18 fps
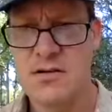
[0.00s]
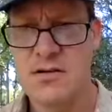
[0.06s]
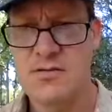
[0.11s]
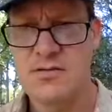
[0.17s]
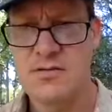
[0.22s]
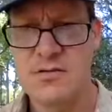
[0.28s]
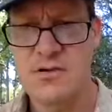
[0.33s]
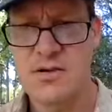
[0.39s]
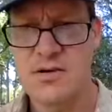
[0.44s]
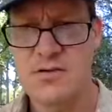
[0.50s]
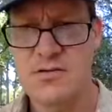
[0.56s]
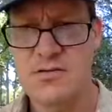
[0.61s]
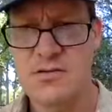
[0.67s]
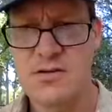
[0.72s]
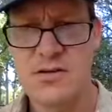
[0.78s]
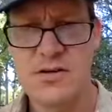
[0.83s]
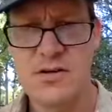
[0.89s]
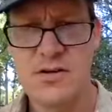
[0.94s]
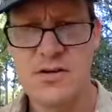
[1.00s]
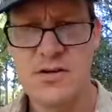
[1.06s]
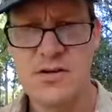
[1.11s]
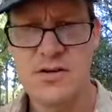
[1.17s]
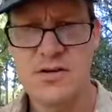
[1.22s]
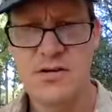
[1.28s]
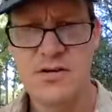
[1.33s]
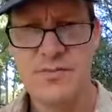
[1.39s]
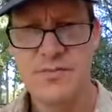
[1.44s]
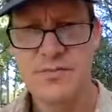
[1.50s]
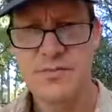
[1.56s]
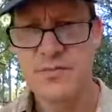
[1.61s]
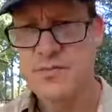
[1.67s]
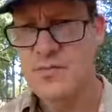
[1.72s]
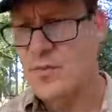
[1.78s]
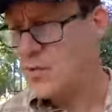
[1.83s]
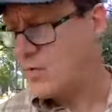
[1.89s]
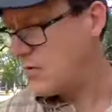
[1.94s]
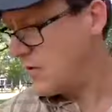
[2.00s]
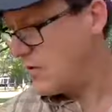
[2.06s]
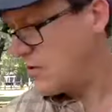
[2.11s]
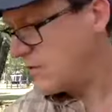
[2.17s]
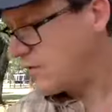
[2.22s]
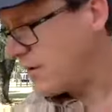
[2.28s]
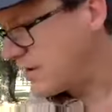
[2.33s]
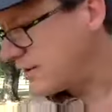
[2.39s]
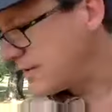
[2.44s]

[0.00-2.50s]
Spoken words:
we'll get it done. All right,